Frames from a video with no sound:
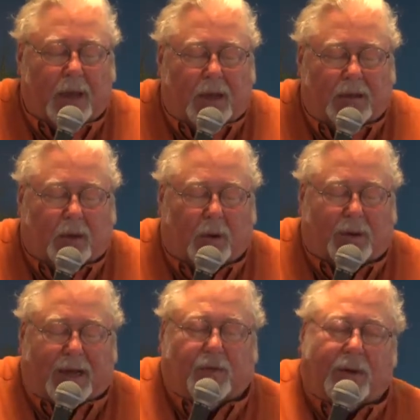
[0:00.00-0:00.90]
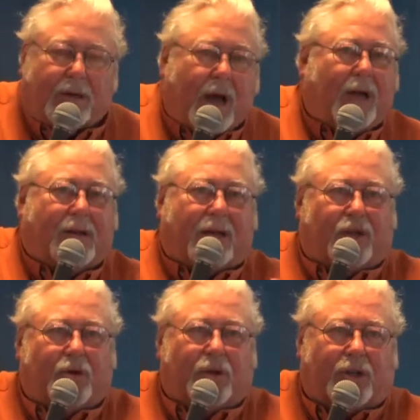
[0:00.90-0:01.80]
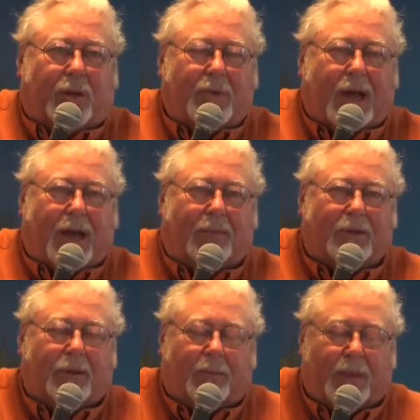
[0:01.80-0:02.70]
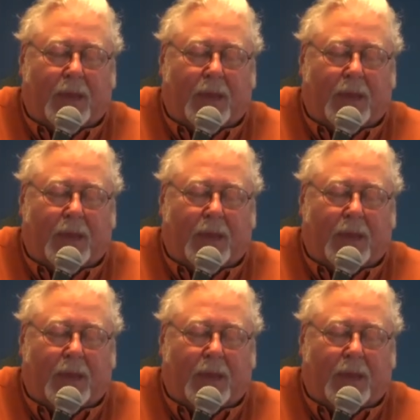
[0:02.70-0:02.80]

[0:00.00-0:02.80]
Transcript: So that's what God does to us sometimes.